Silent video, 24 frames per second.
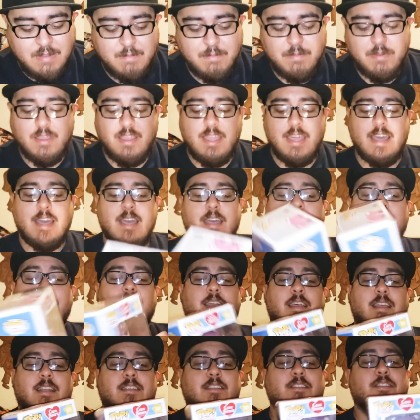But yeah,
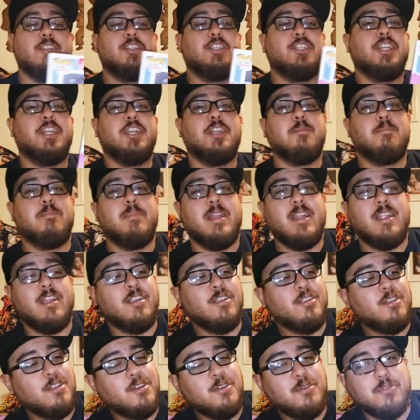it's the Chair Bear
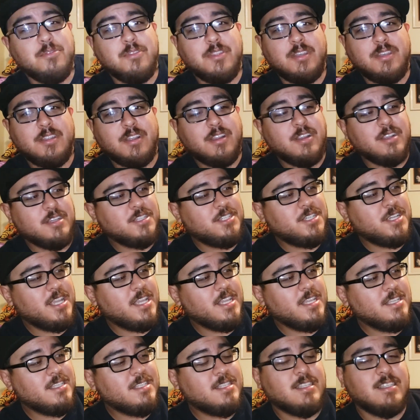Glow-in-the-Dark
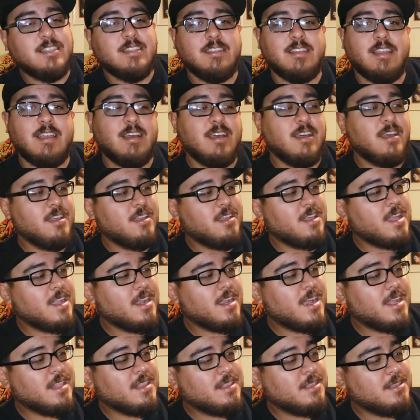Chase. I
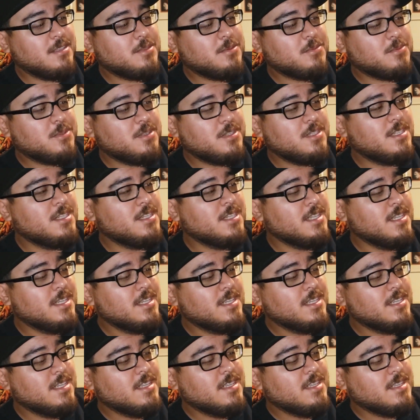got this one
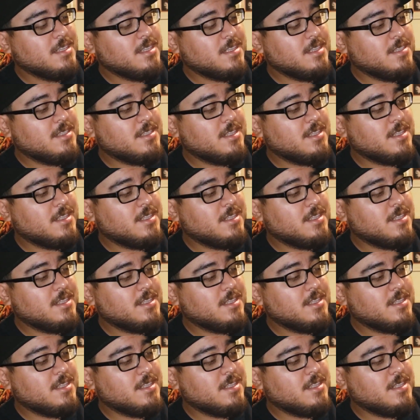because